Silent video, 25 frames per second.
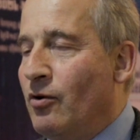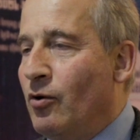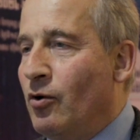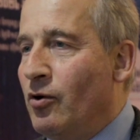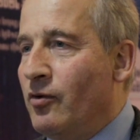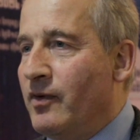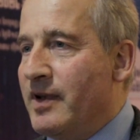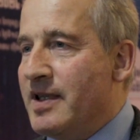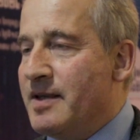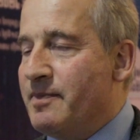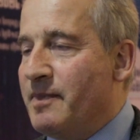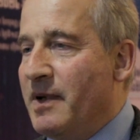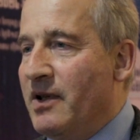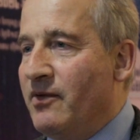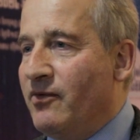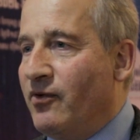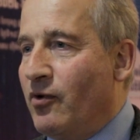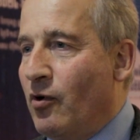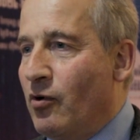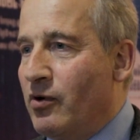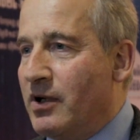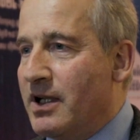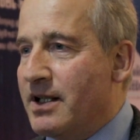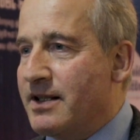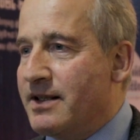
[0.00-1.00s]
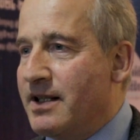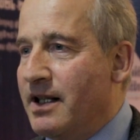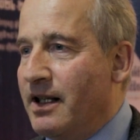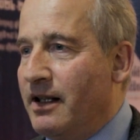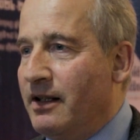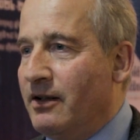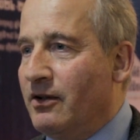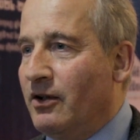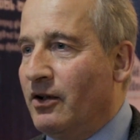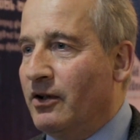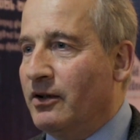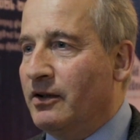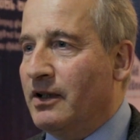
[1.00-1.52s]
always been focusing
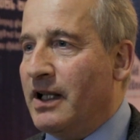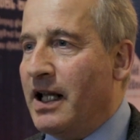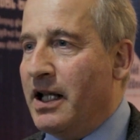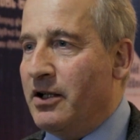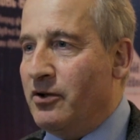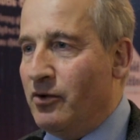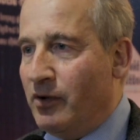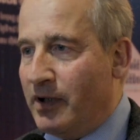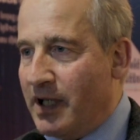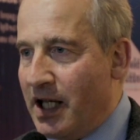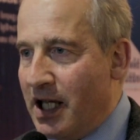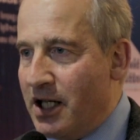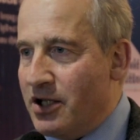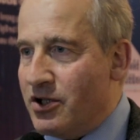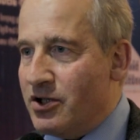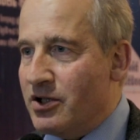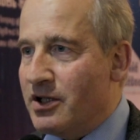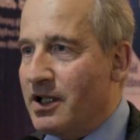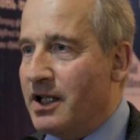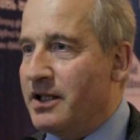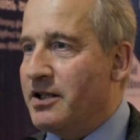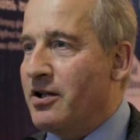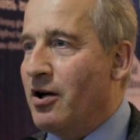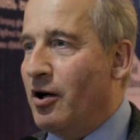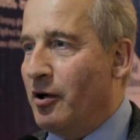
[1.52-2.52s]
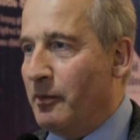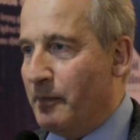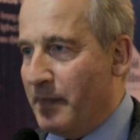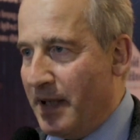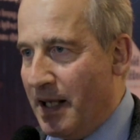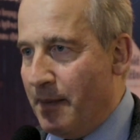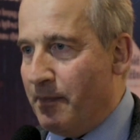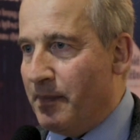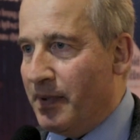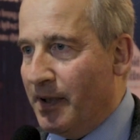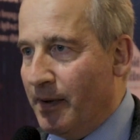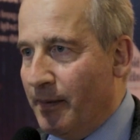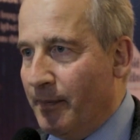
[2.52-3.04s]
on education and young
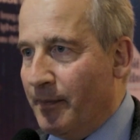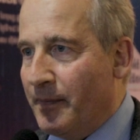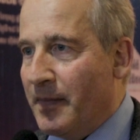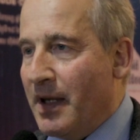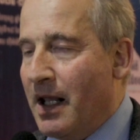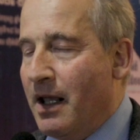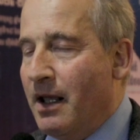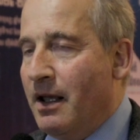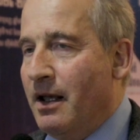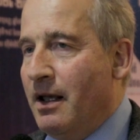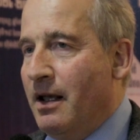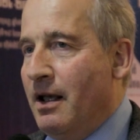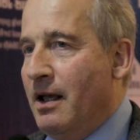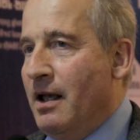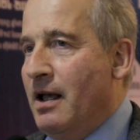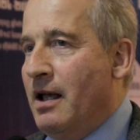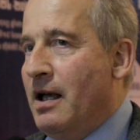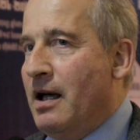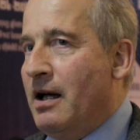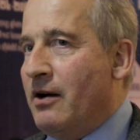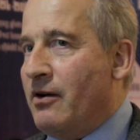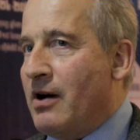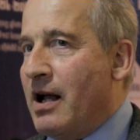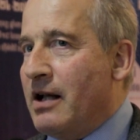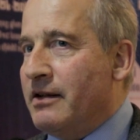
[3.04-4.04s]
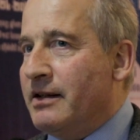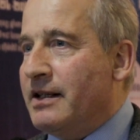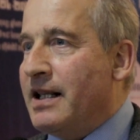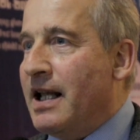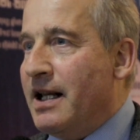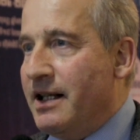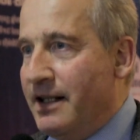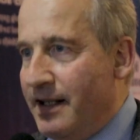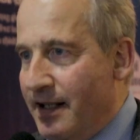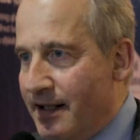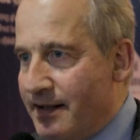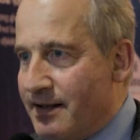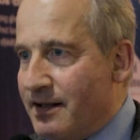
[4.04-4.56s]
people. Around
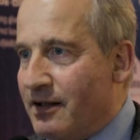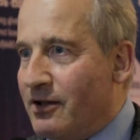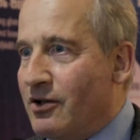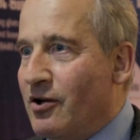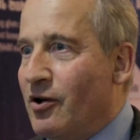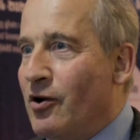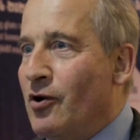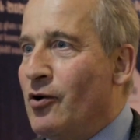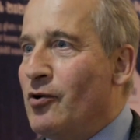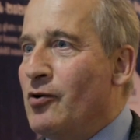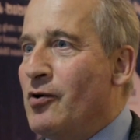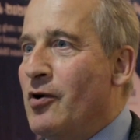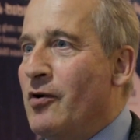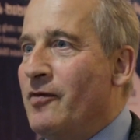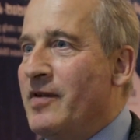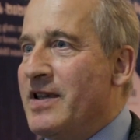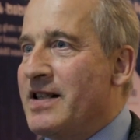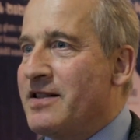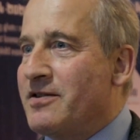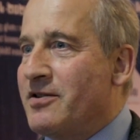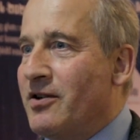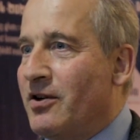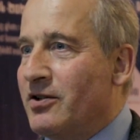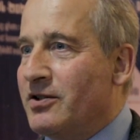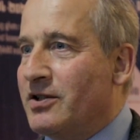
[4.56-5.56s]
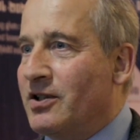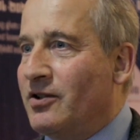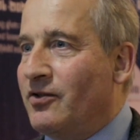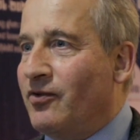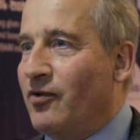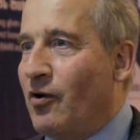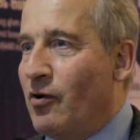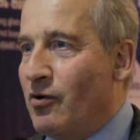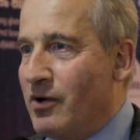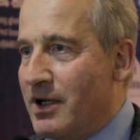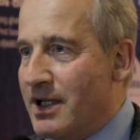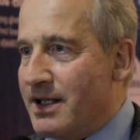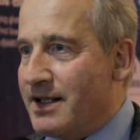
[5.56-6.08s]
10 years ago, we started
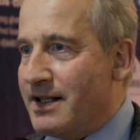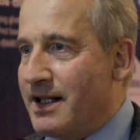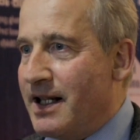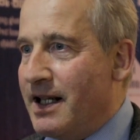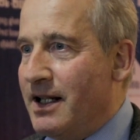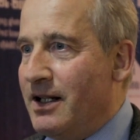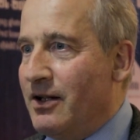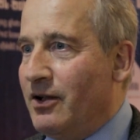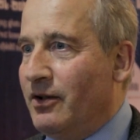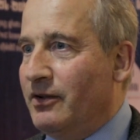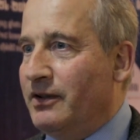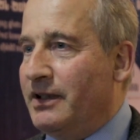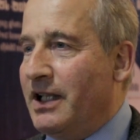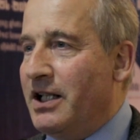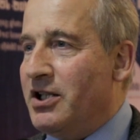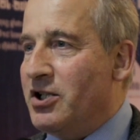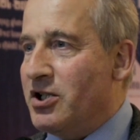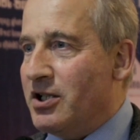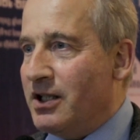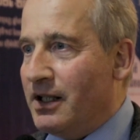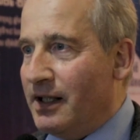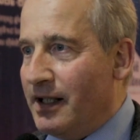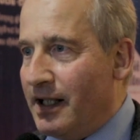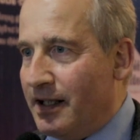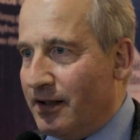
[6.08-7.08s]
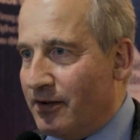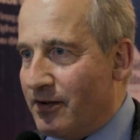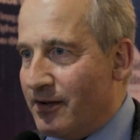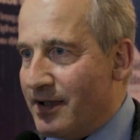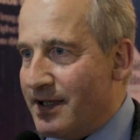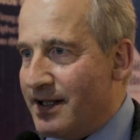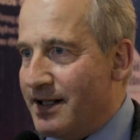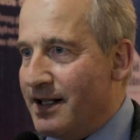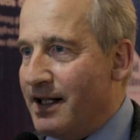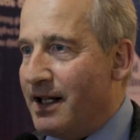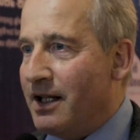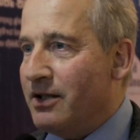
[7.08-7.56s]
focusing on digital literacy